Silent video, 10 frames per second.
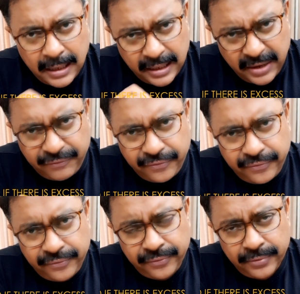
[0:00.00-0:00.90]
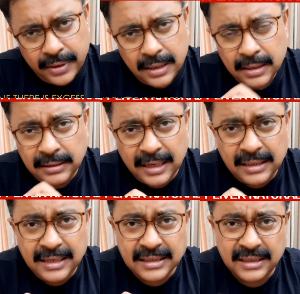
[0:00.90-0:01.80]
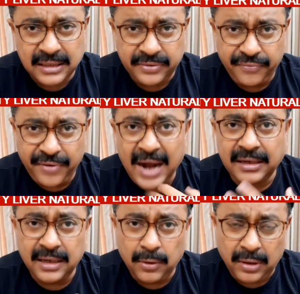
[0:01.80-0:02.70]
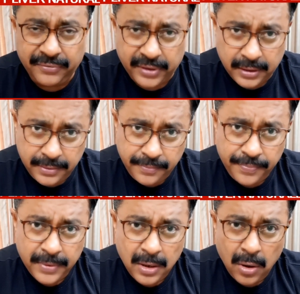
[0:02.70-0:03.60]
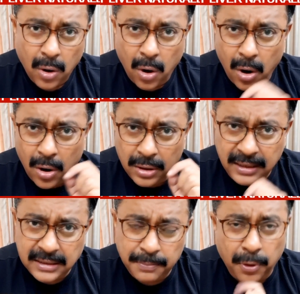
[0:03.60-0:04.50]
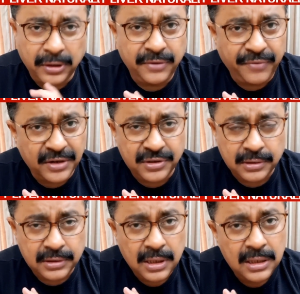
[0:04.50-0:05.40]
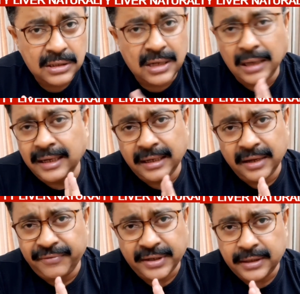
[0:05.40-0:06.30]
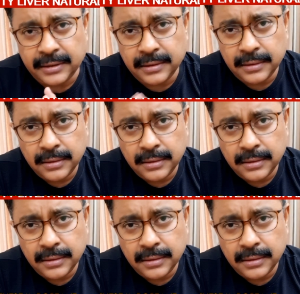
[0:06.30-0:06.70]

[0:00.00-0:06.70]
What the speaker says: And if there is excess fat in your liver, all these important functions start getting affected.